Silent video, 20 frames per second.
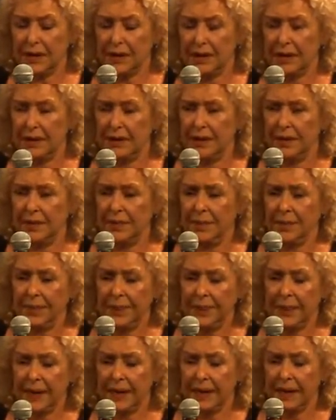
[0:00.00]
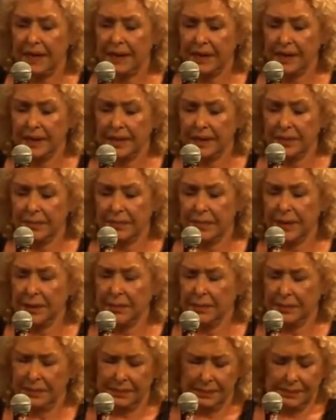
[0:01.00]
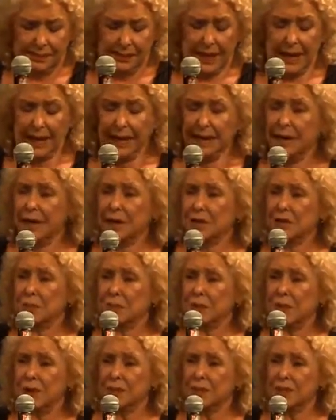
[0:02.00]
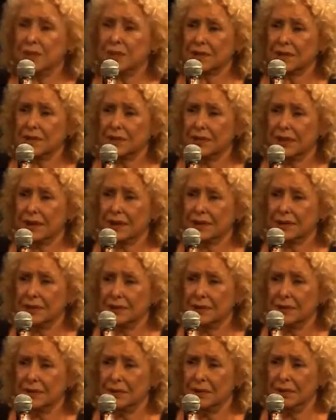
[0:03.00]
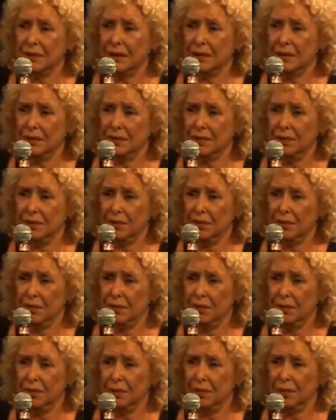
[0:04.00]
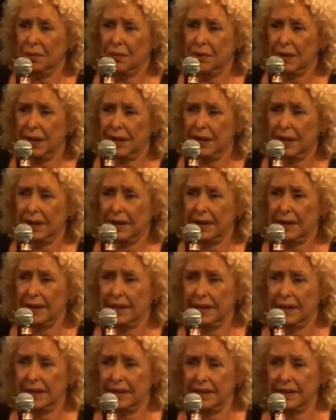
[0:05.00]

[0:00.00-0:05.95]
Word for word: Um, but editing's pretty mysterious, you know. I would edit,